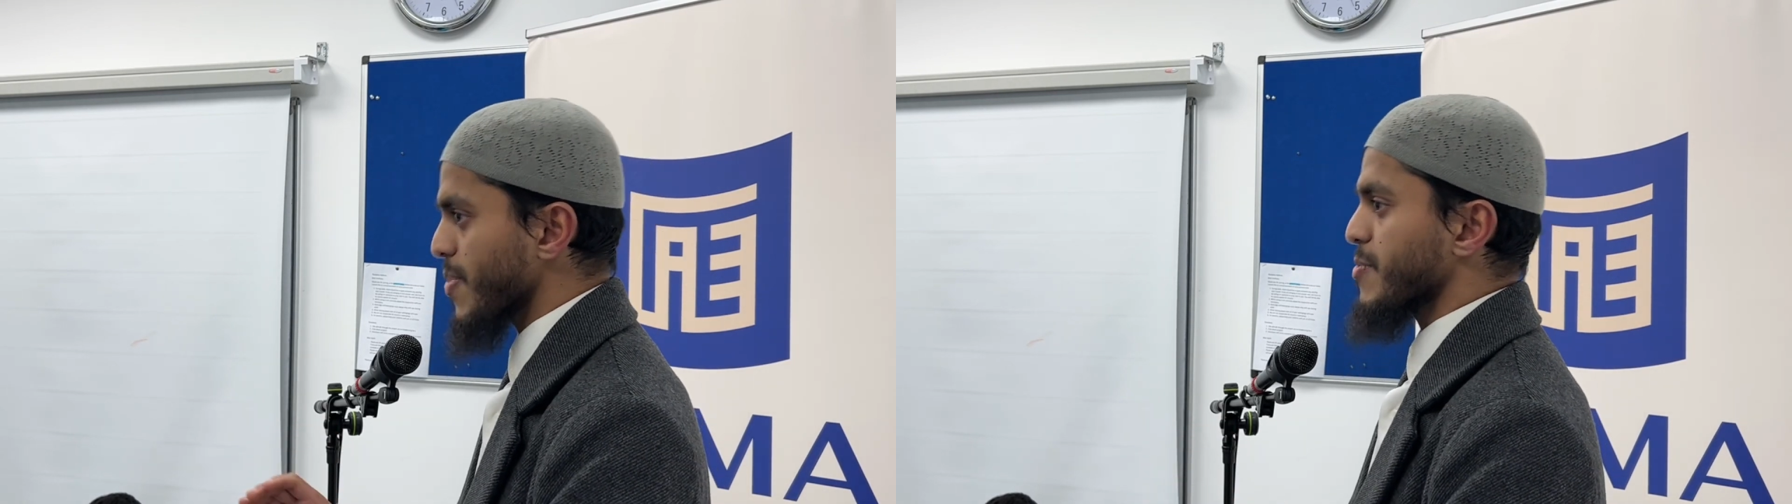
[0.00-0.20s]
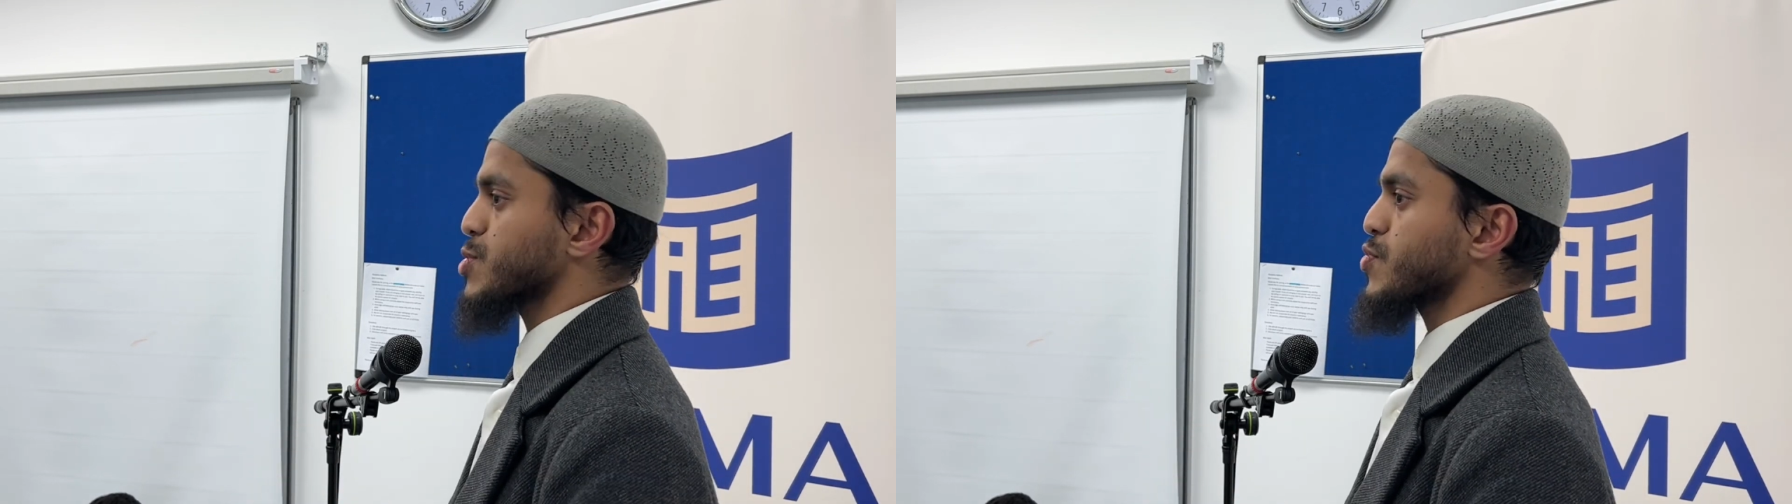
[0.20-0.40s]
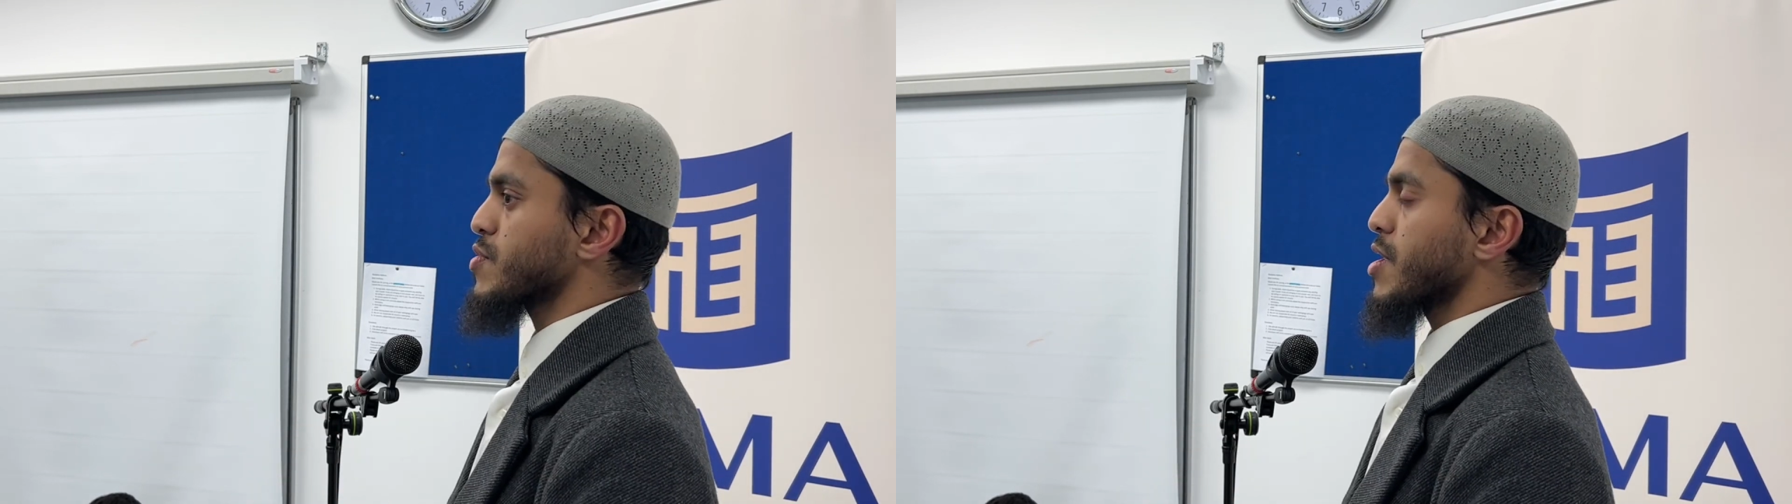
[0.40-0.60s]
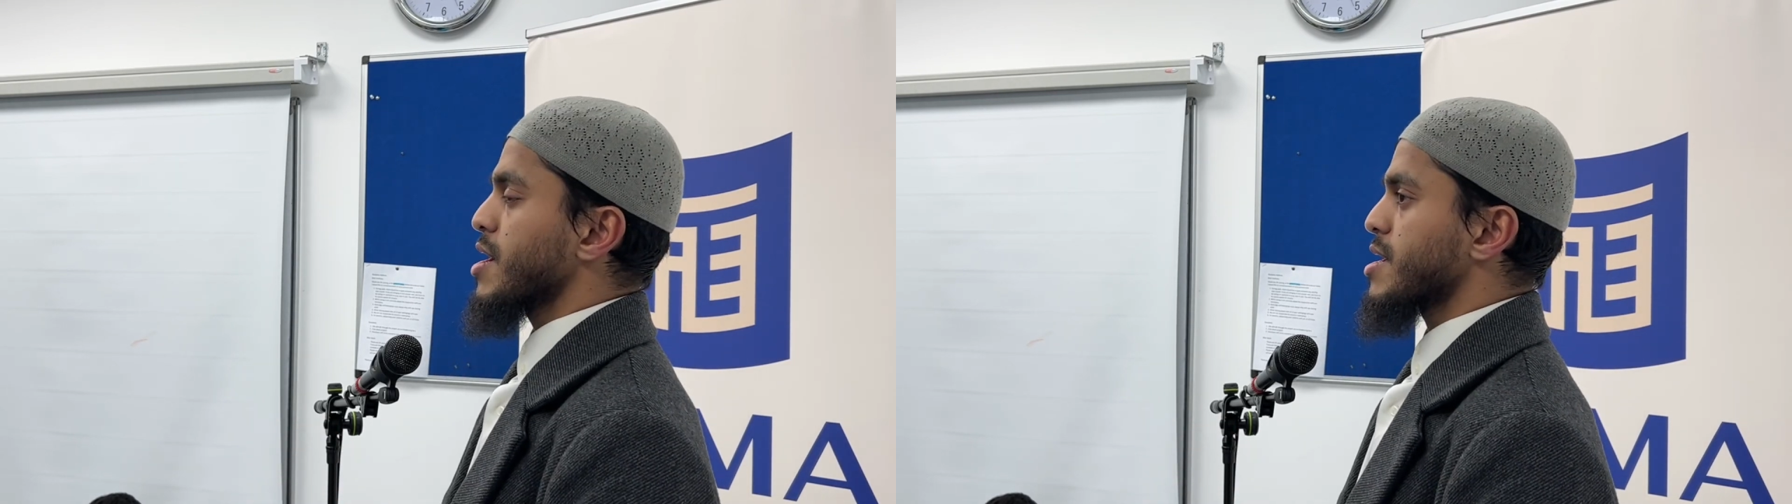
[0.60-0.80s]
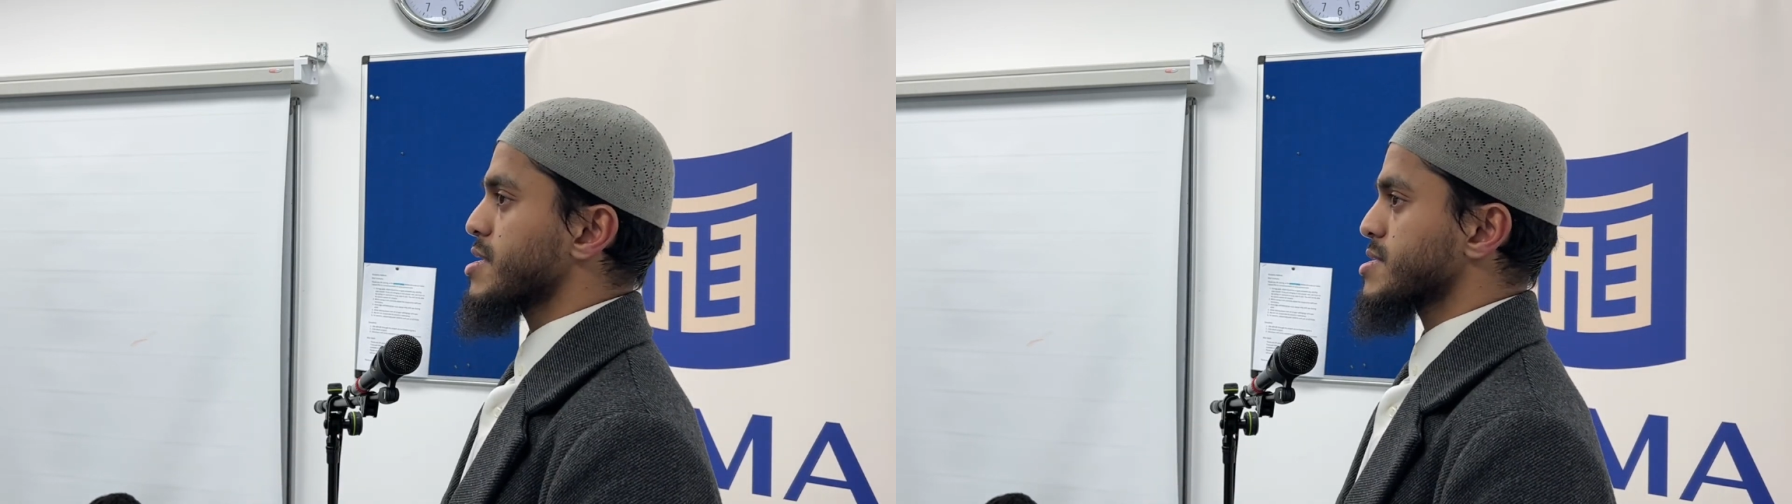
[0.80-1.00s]
up as well
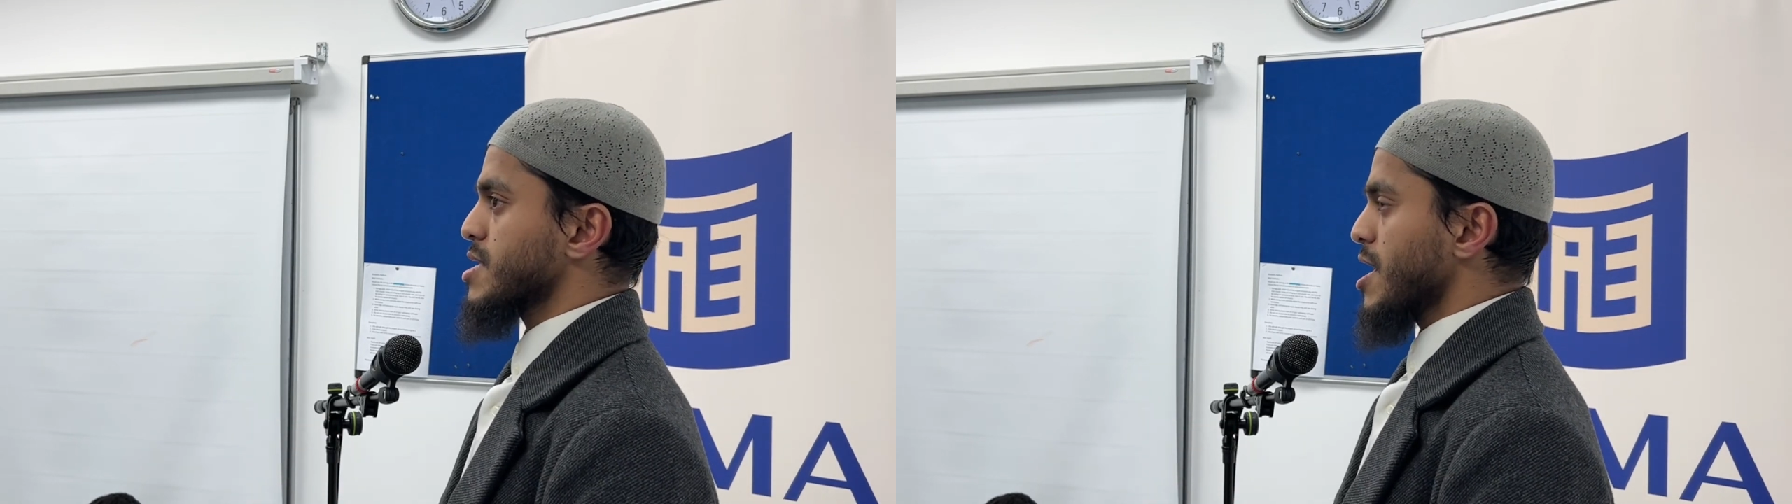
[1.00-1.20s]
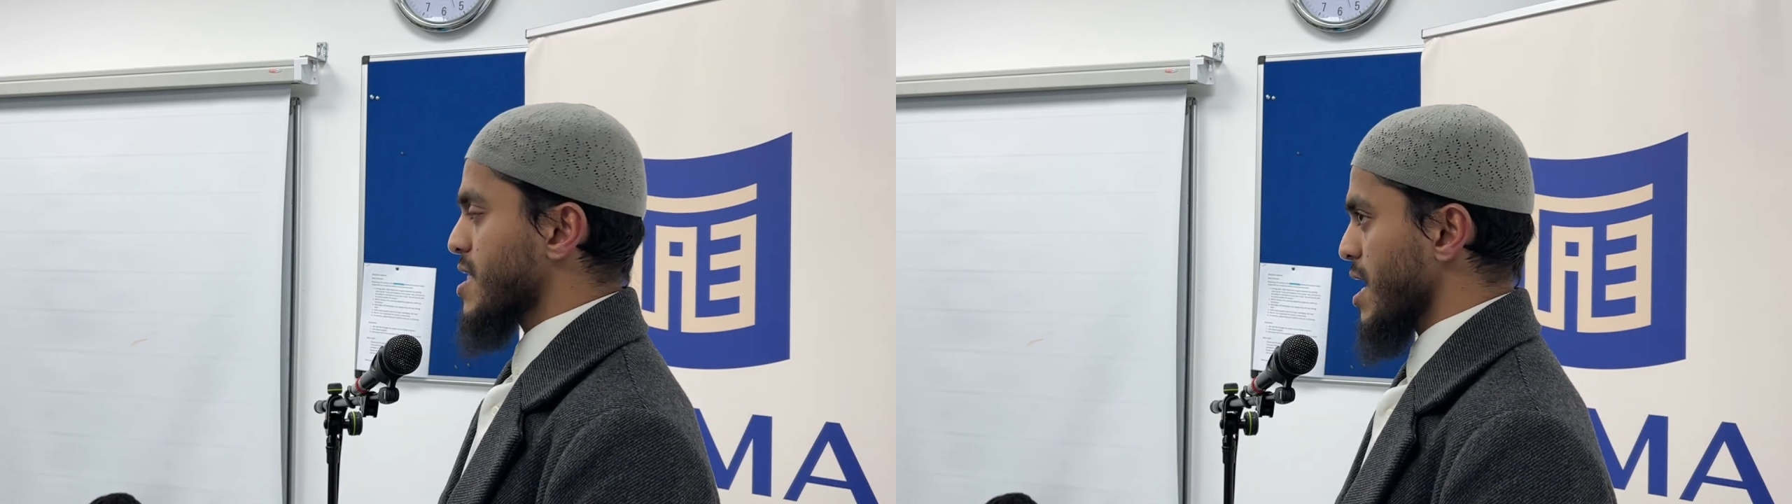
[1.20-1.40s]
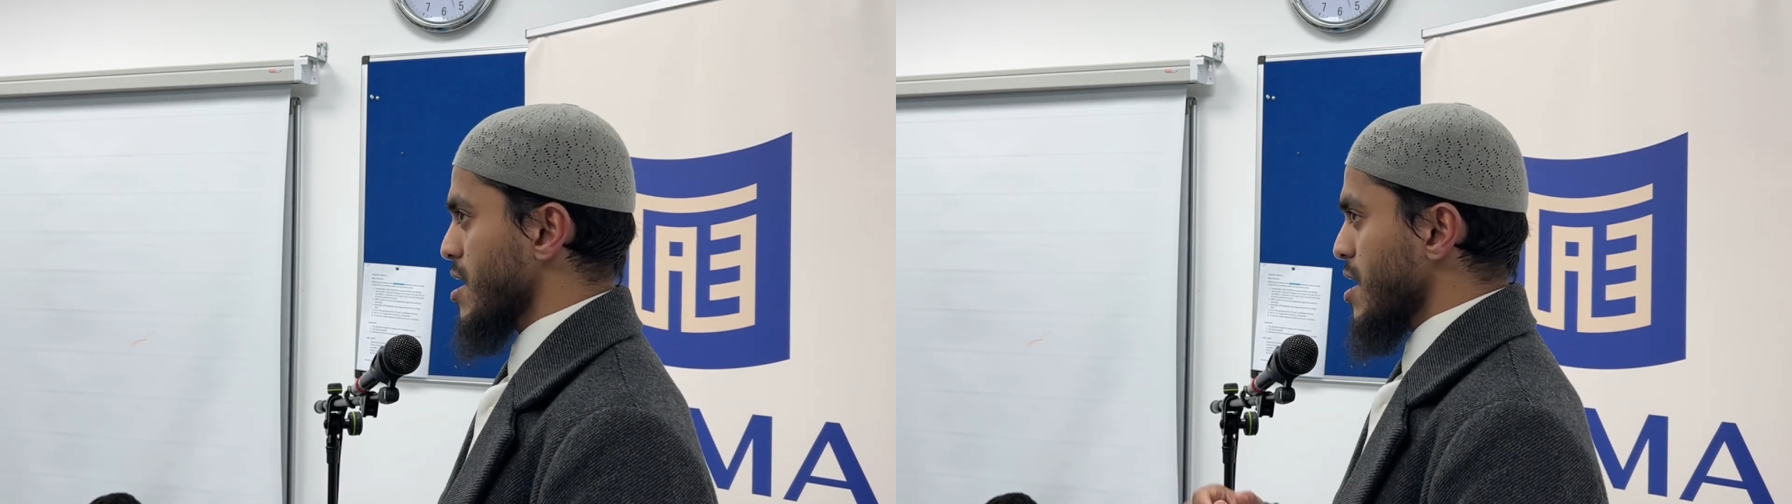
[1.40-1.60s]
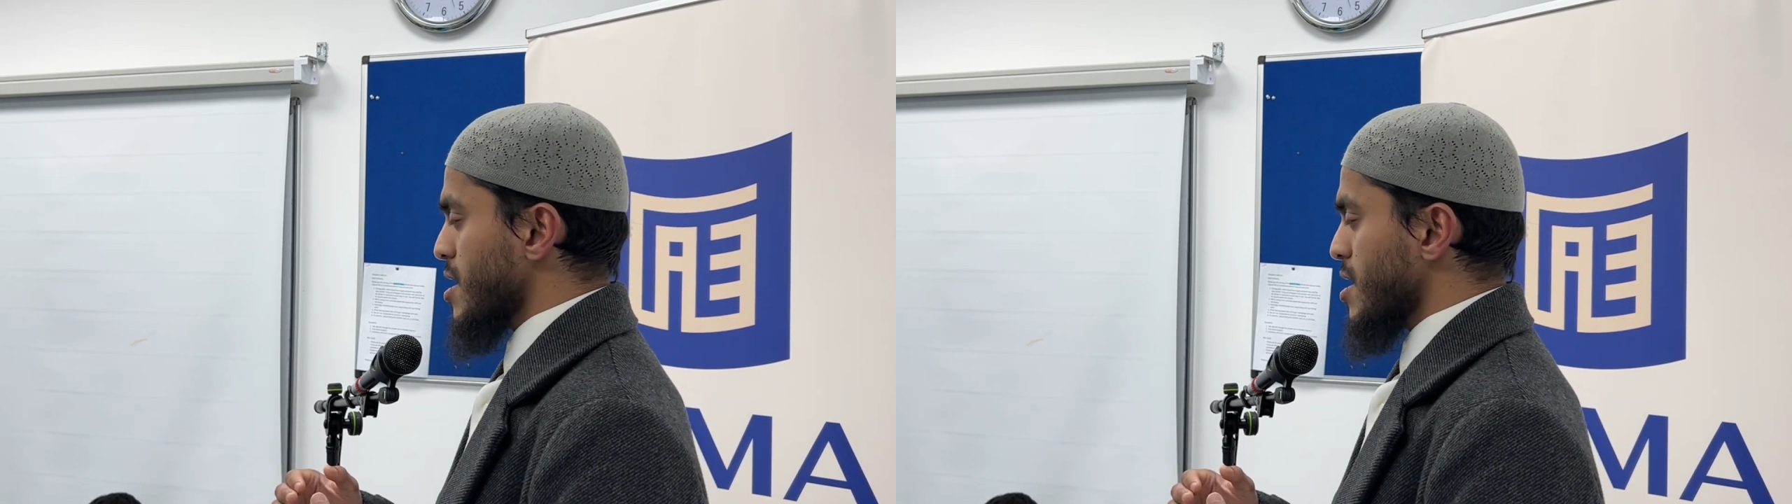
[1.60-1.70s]
is that